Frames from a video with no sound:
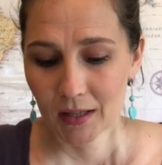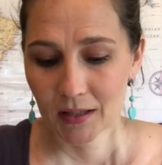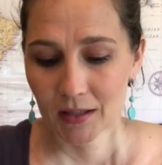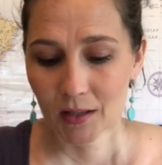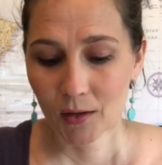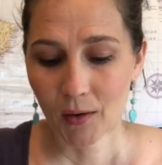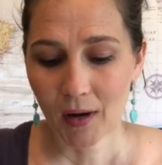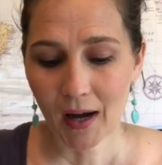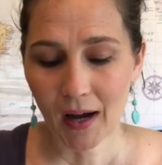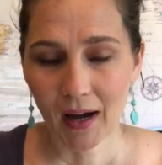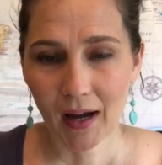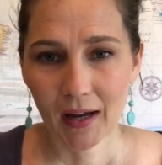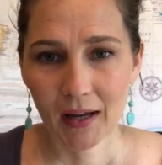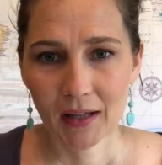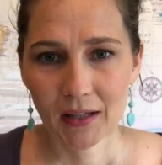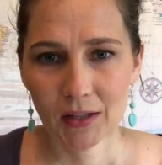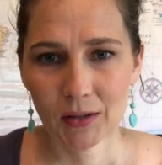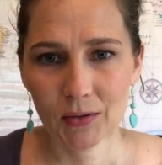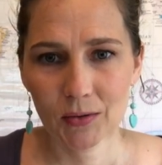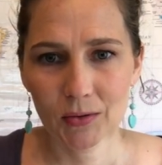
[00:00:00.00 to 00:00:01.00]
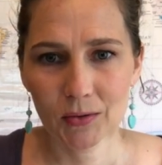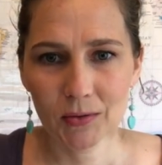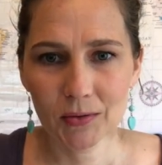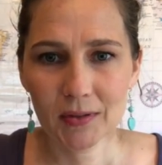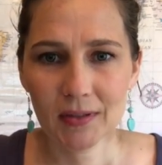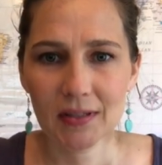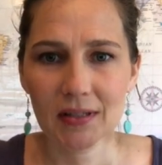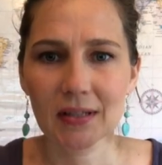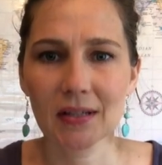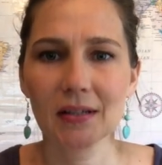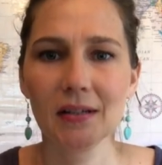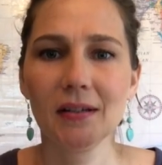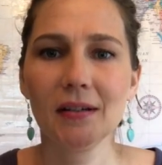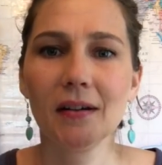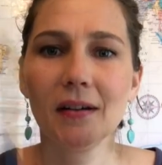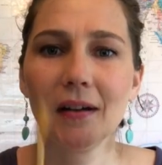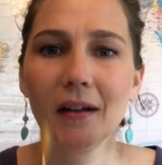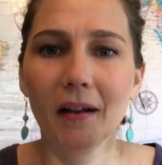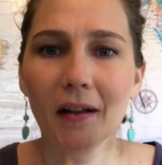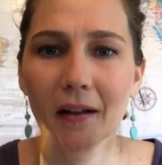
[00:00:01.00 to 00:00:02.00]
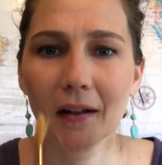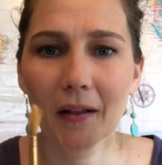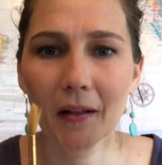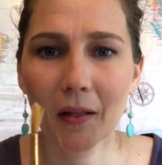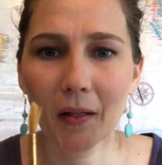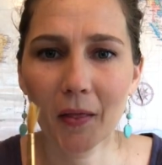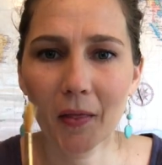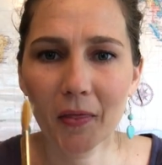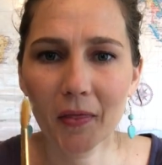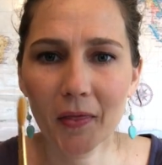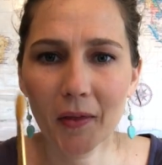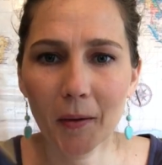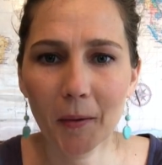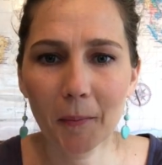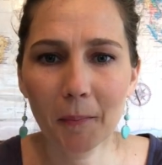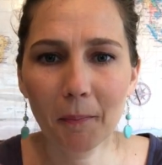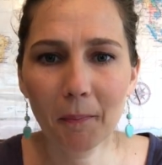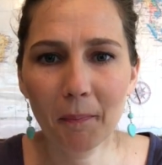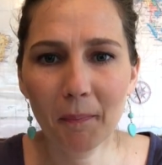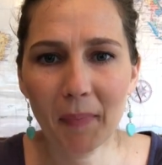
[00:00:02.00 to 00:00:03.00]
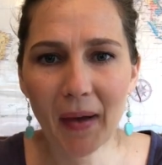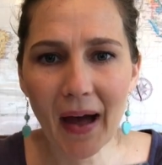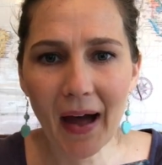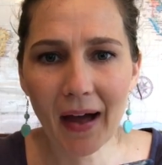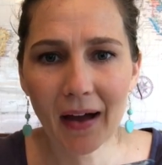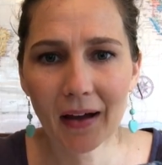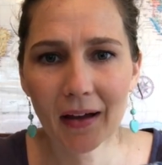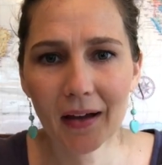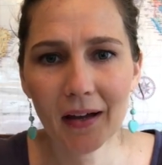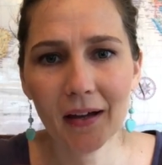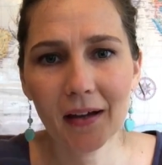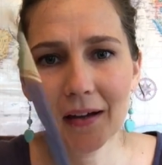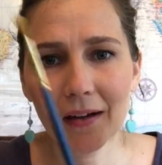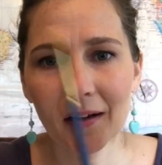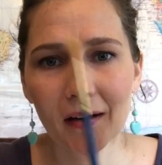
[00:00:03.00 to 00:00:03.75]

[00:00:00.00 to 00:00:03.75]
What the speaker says: So I used the back